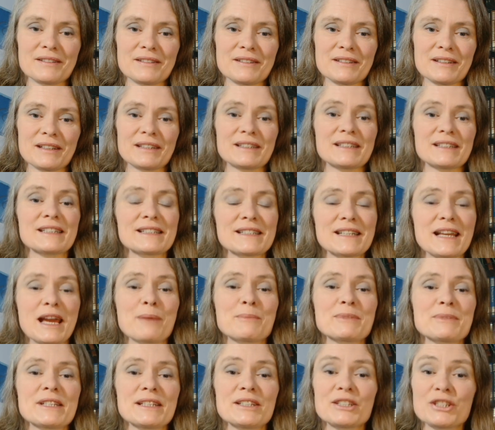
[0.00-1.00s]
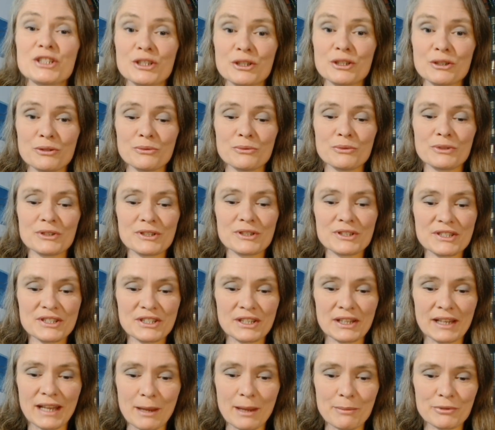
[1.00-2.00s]
and it taps into
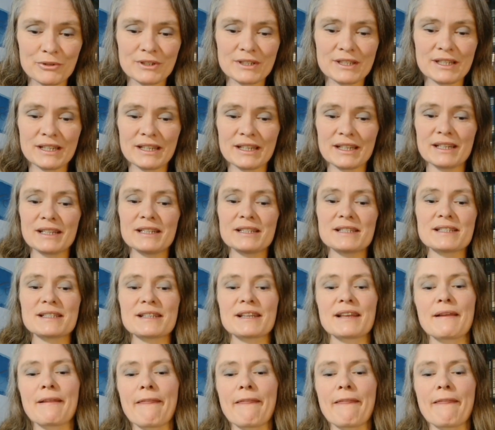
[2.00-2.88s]
celebrities